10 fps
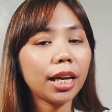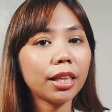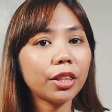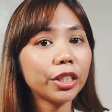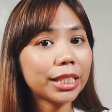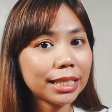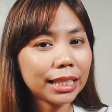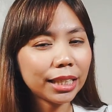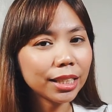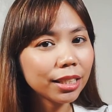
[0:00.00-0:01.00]

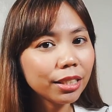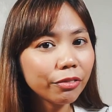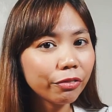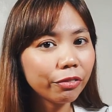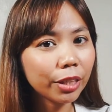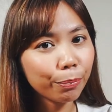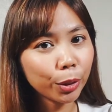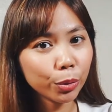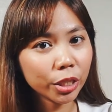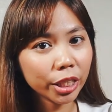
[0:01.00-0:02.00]
13 Flip
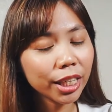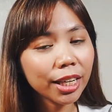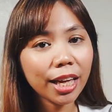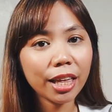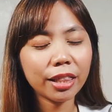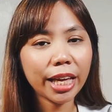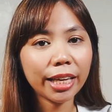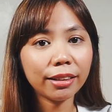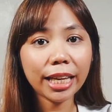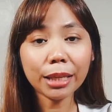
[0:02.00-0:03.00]
user, then
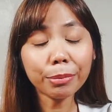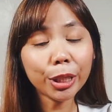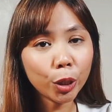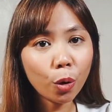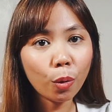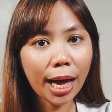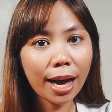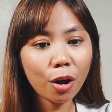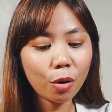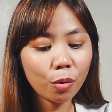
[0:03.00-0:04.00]
let me know
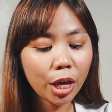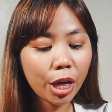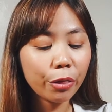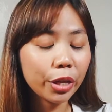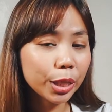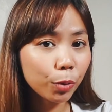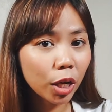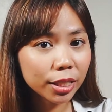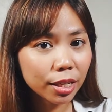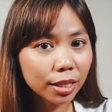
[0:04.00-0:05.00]
how this
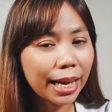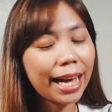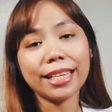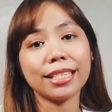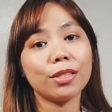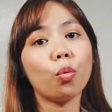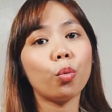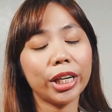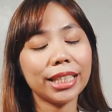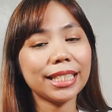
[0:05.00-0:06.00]
product has
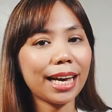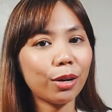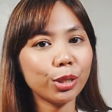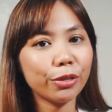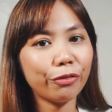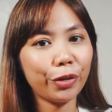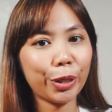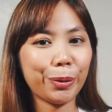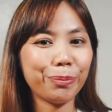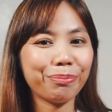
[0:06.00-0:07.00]
worked out for
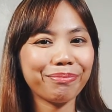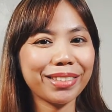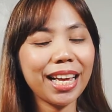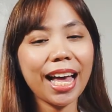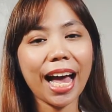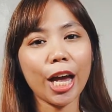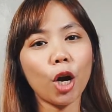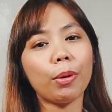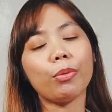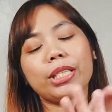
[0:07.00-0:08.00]
you. I
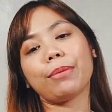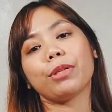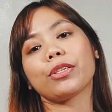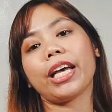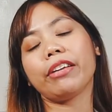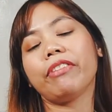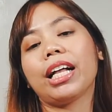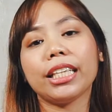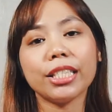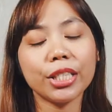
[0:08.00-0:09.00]
hope I was able to add
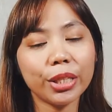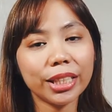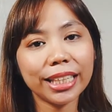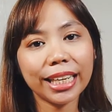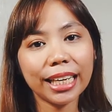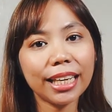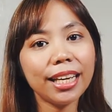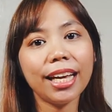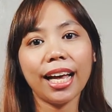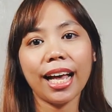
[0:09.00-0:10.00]
value to you today,
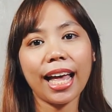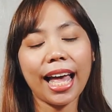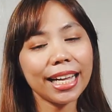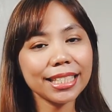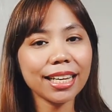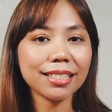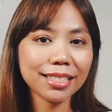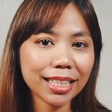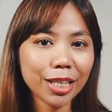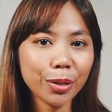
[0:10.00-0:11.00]
and I'll
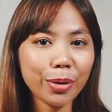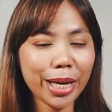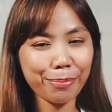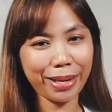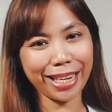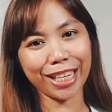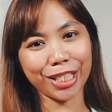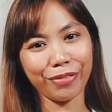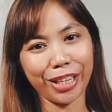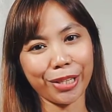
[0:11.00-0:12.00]
see you in my next
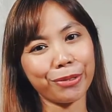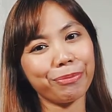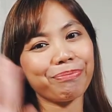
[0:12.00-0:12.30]
video.